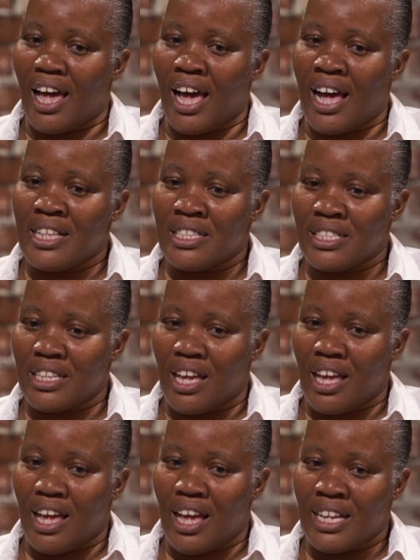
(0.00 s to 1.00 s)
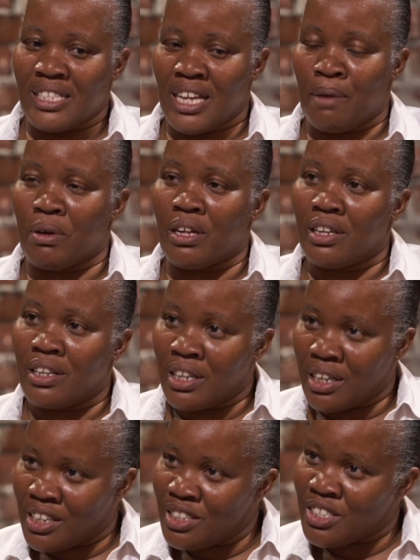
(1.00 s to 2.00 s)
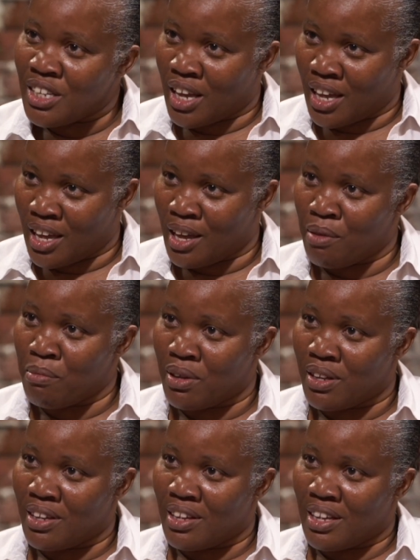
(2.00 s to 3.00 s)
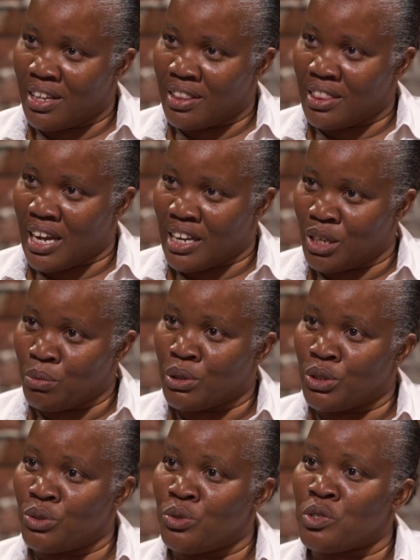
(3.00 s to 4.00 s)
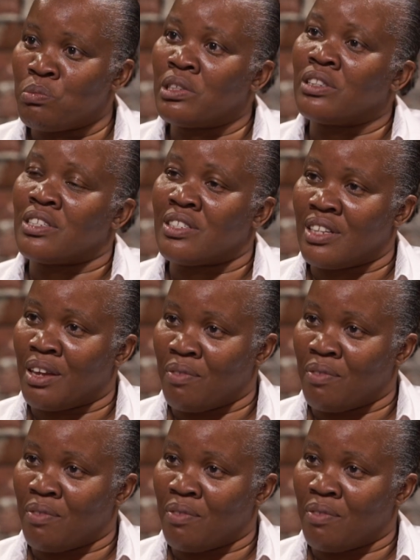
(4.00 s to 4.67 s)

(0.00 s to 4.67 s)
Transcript: as I'm clinging to him, that he will use me to save